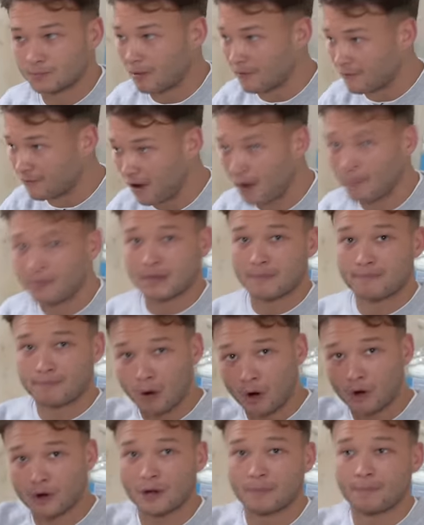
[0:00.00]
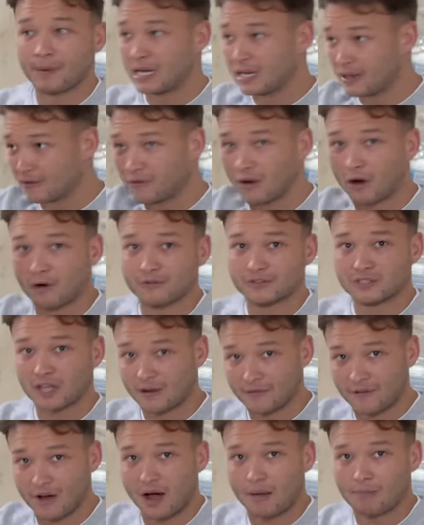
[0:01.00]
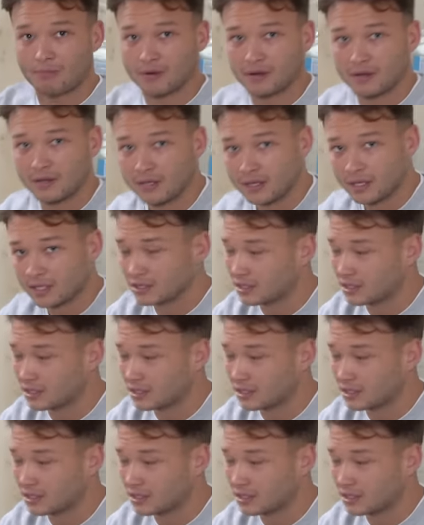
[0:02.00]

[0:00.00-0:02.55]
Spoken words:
but fuck me, put the stuff up.